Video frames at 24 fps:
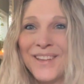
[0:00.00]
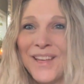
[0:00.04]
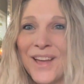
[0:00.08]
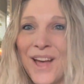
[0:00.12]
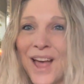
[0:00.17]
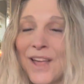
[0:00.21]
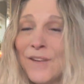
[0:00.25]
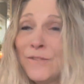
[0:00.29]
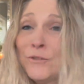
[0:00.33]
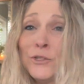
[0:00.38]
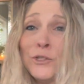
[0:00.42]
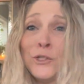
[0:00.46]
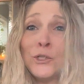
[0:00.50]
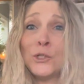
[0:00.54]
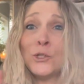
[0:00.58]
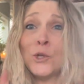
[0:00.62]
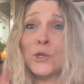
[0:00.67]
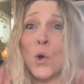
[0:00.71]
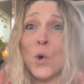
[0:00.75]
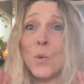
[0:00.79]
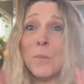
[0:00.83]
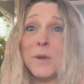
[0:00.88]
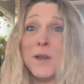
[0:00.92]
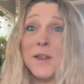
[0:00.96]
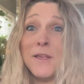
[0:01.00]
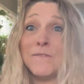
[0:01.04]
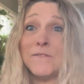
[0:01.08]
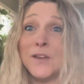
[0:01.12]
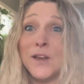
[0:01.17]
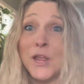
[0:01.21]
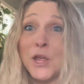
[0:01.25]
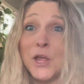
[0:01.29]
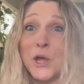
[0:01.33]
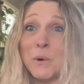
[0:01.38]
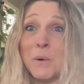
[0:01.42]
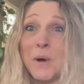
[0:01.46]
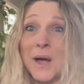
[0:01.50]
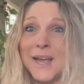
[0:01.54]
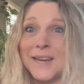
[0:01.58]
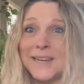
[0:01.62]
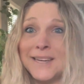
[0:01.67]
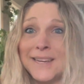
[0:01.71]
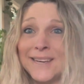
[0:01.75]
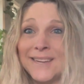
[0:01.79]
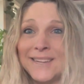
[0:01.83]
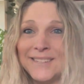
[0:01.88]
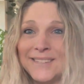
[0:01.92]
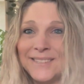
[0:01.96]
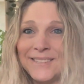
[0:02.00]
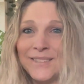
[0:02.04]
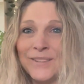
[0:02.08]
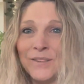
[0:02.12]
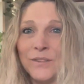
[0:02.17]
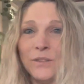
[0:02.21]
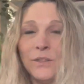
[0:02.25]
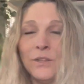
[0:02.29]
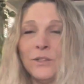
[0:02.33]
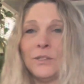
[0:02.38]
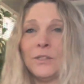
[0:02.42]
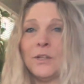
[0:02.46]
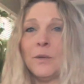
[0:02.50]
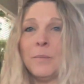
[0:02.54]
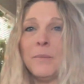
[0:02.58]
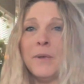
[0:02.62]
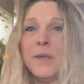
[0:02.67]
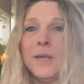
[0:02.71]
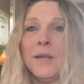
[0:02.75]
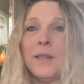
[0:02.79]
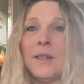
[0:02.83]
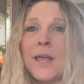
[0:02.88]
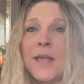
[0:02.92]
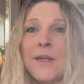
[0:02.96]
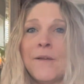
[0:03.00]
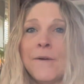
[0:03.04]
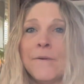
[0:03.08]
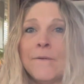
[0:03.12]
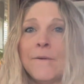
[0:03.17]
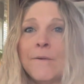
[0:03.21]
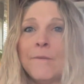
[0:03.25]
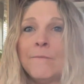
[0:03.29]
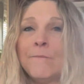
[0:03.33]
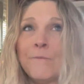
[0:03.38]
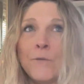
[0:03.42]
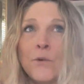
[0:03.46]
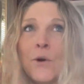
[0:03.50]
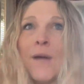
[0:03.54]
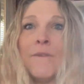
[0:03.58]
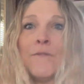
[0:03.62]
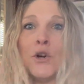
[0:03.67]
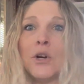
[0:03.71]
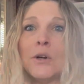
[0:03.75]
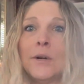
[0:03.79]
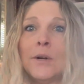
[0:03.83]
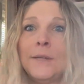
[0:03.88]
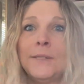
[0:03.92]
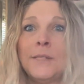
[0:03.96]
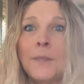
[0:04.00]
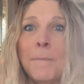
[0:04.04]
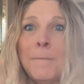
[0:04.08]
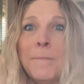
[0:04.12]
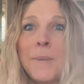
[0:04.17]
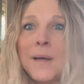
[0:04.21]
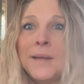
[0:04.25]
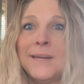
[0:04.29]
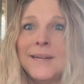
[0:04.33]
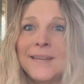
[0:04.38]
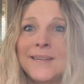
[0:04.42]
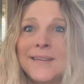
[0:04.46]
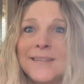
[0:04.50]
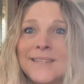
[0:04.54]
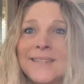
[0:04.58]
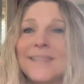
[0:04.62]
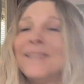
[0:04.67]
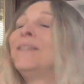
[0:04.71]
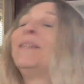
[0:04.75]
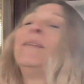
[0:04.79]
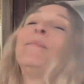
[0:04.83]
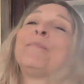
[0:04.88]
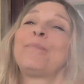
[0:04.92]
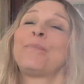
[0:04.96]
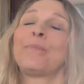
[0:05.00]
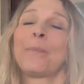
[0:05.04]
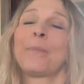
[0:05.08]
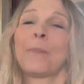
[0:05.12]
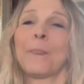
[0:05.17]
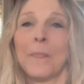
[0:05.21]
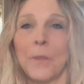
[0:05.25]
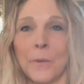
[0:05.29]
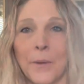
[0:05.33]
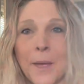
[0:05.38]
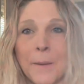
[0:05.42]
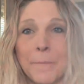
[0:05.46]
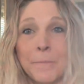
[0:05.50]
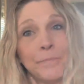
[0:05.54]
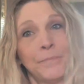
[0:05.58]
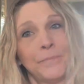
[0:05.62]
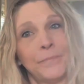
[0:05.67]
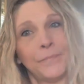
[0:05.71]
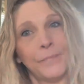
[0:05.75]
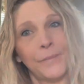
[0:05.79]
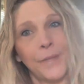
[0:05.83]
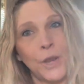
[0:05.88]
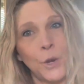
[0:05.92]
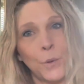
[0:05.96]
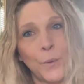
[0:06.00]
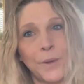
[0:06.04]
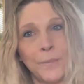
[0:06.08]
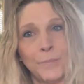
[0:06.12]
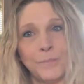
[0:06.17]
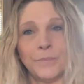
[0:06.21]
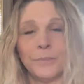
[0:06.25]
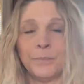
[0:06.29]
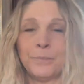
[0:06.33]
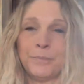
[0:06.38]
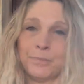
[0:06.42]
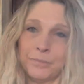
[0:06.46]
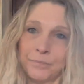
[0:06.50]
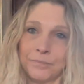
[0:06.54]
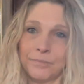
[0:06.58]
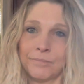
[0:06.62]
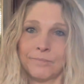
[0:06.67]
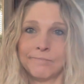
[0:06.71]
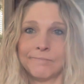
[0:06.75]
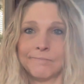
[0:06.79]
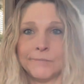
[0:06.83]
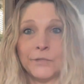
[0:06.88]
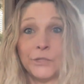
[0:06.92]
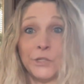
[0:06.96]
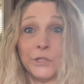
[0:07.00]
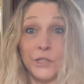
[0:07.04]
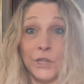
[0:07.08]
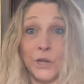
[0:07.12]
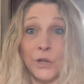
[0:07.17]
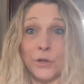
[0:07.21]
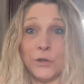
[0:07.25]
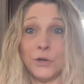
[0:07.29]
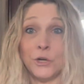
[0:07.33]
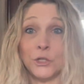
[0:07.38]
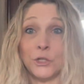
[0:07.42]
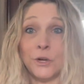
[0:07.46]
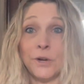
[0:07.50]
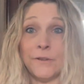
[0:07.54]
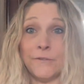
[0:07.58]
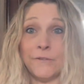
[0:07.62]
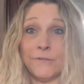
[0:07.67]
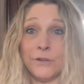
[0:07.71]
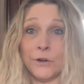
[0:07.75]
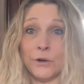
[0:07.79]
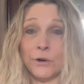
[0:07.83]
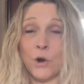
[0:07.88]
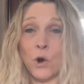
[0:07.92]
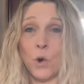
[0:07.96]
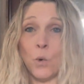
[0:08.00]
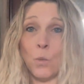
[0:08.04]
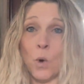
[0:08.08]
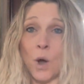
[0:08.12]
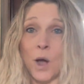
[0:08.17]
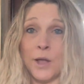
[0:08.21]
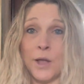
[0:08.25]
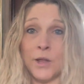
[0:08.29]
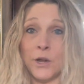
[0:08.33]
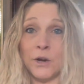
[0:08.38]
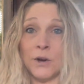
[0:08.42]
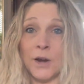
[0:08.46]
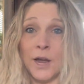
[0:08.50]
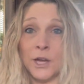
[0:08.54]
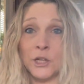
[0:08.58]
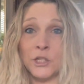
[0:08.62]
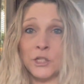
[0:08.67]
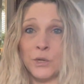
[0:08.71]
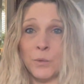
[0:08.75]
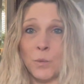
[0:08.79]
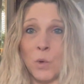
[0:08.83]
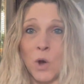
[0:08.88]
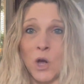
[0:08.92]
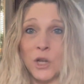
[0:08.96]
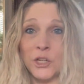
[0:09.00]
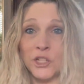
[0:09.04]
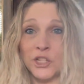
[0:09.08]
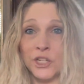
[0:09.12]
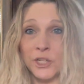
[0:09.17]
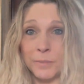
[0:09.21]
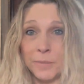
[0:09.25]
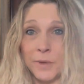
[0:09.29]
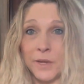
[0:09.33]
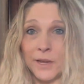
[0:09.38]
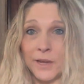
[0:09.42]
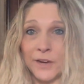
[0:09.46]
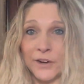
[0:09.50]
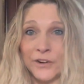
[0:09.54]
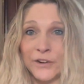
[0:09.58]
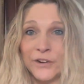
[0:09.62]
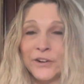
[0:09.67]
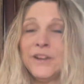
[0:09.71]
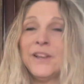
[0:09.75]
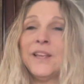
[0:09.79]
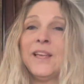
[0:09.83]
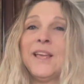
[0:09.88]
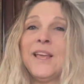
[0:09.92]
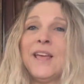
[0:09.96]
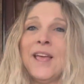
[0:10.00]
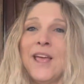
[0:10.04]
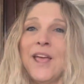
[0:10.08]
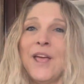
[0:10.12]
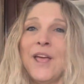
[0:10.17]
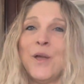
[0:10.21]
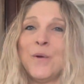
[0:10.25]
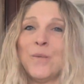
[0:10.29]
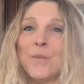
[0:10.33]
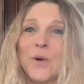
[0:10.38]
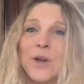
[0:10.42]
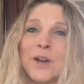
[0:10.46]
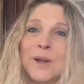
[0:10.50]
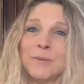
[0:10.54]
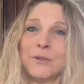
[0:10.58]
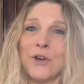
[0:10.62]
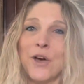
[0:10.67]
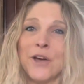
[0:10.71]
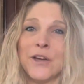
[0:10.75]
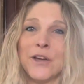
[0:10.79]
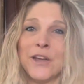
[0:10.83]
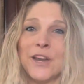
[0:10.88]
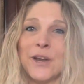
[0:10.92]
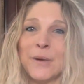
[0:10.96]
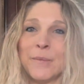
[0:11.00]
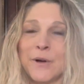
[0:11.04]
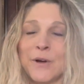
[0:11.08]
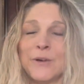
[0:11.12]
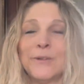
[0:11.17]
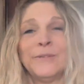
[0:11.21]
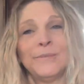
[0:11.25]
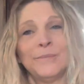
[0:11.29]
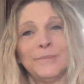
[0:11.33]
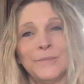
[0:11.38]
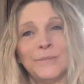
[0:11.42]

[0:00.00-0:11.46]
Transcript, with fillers: I have so many video ideas. This could be like forever. It's abundant. Okay, anyway, still you're trying to figure out why you're actually watching me here and what I'm talking about.